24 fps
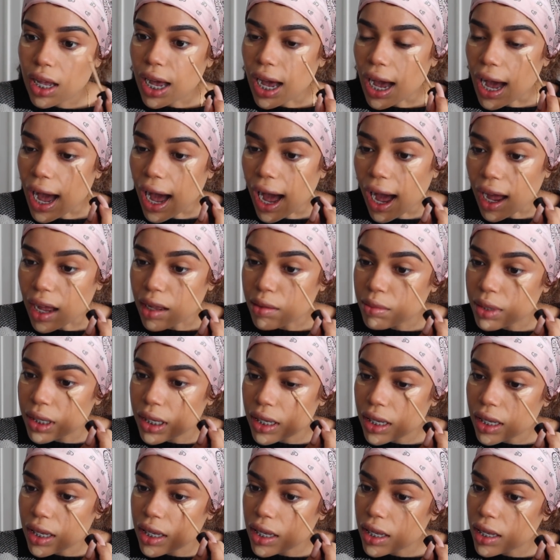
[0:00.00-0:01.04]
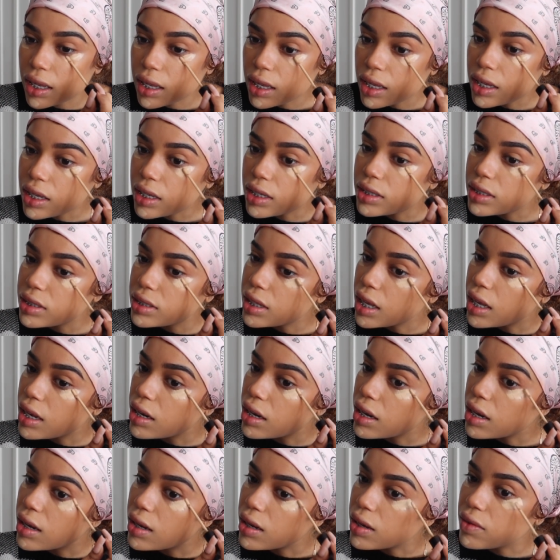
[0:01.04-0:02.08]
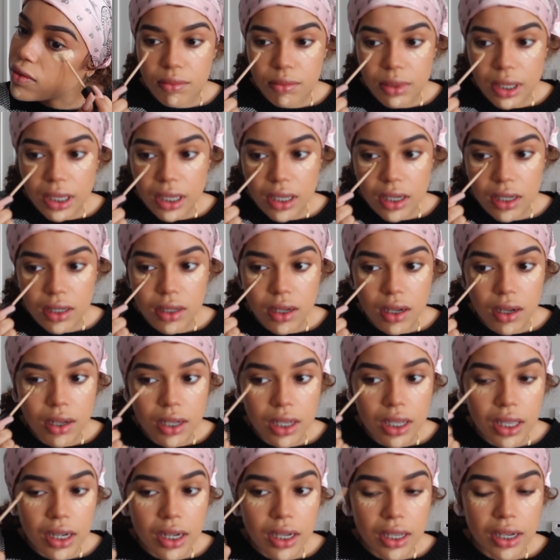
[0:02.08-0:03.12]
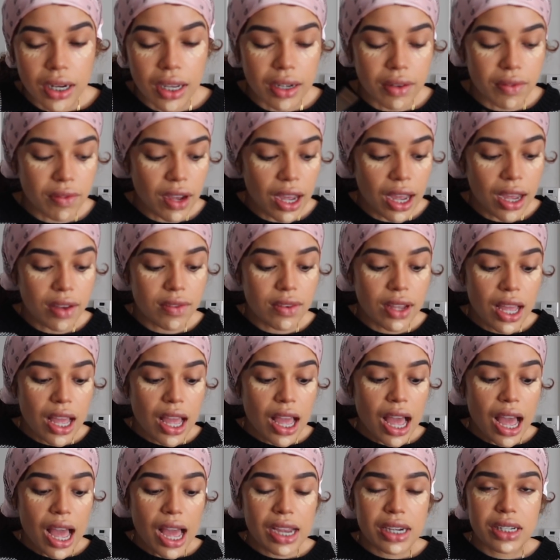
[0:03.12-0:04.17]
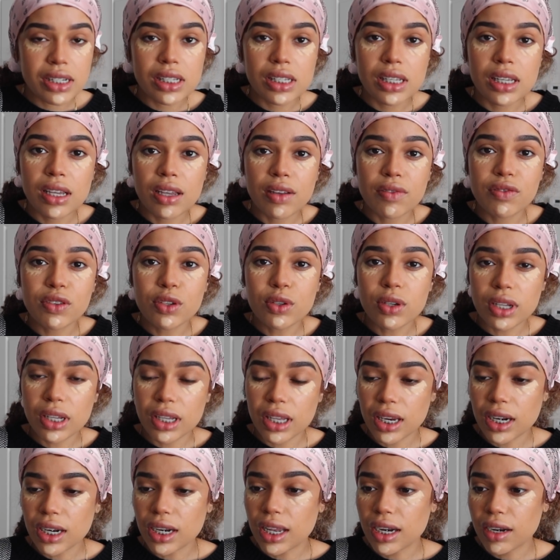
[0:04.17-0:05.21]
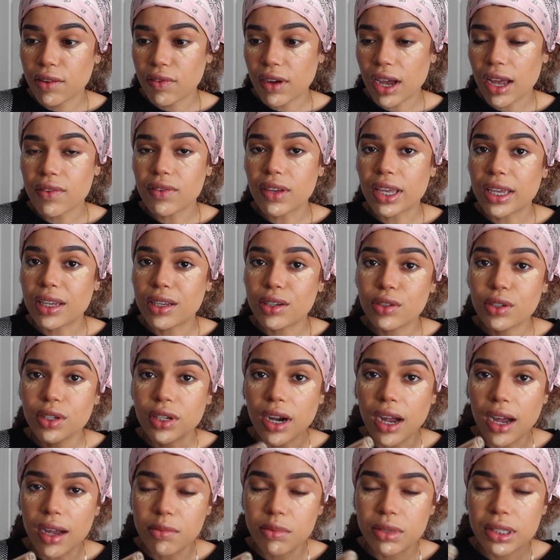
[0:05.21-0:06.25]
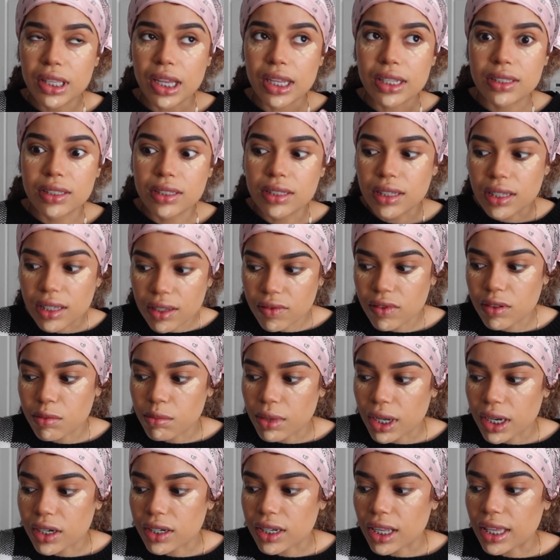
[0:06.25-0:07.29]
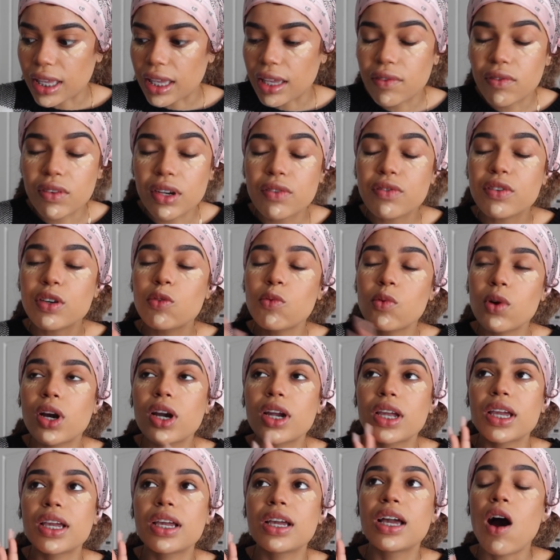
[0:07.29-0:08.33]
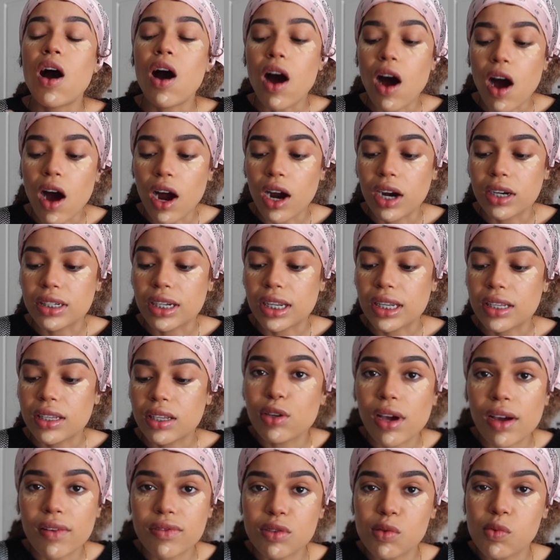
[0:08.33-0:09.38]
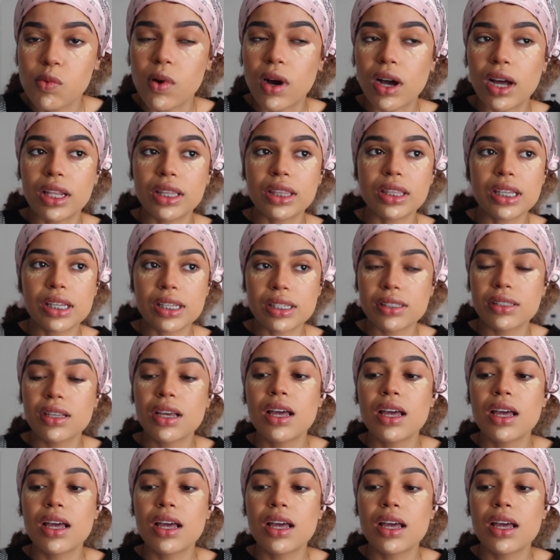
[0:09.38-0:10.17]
a hobby instead of being an adult and getting a 9-to-5? Actually, if you can get a 9-to-5 and do your hobby, that's even better. Like, even if you're working hard, like, you have to want this